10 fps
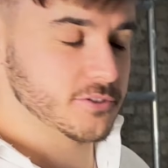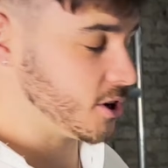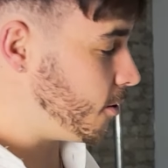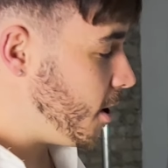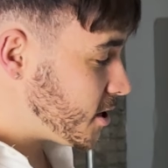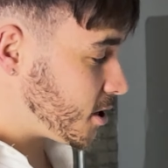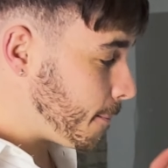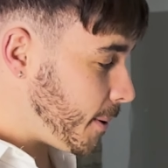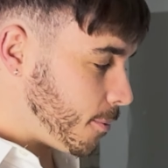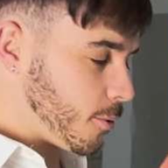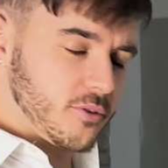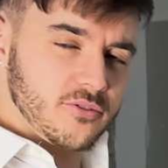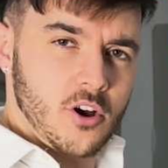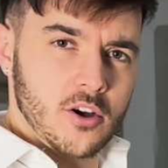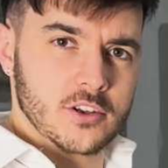So some people
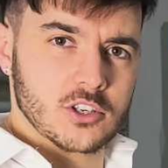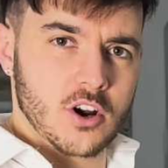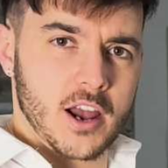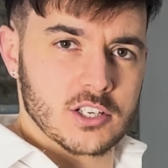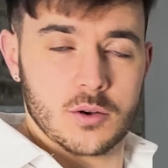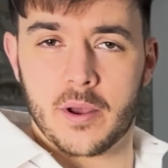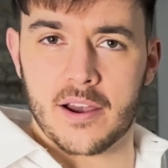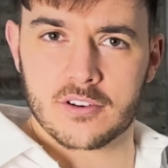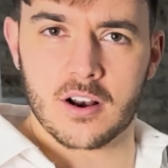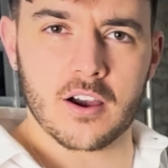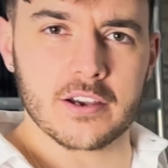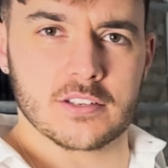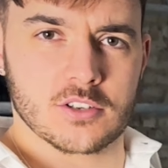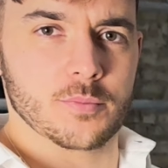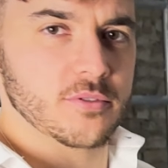prefer this strategy. We have
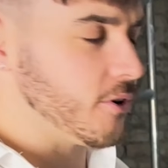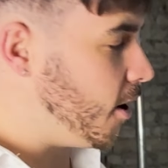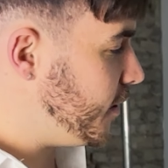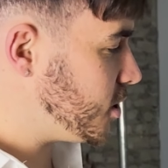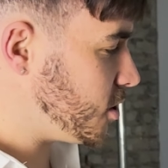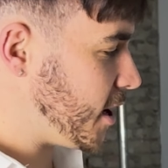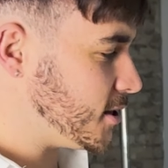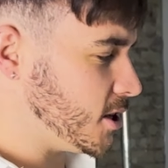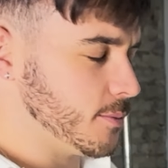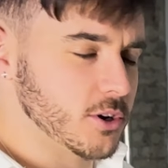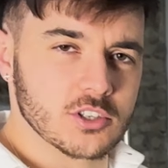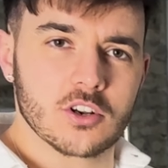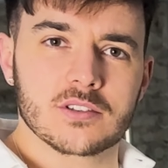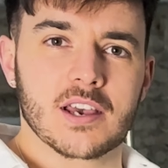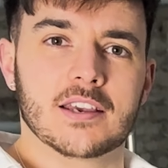clients who prefer this strategy because
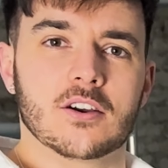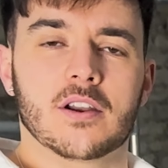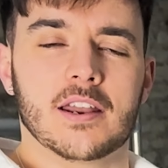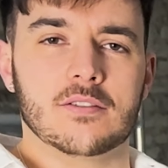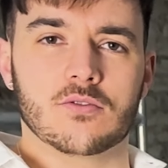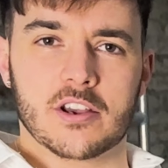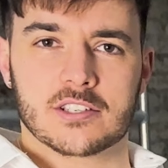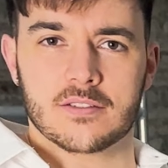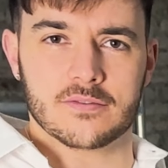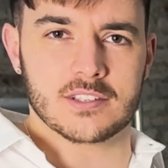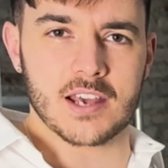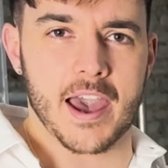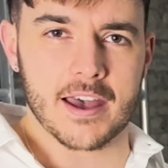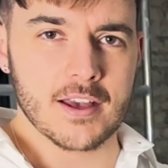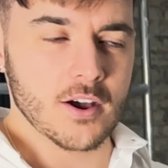you're not taking on any risk of
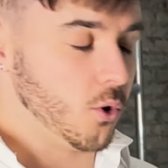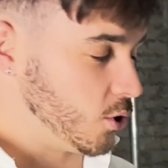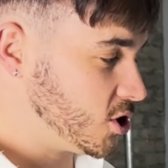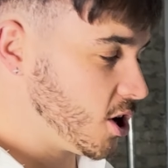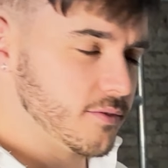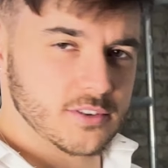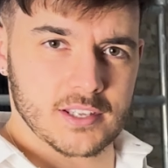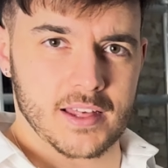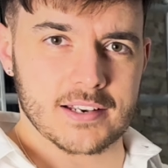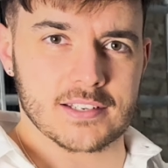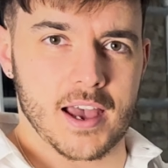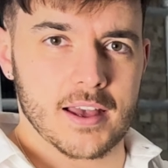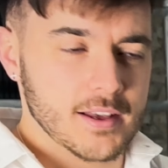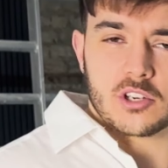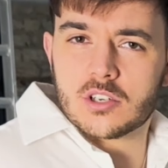debt or servicing that debt,
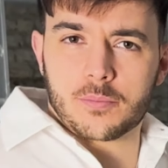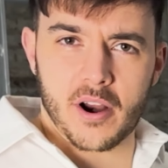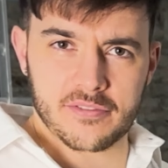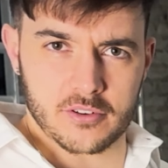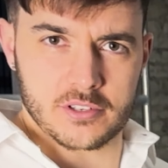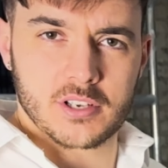which is a preference.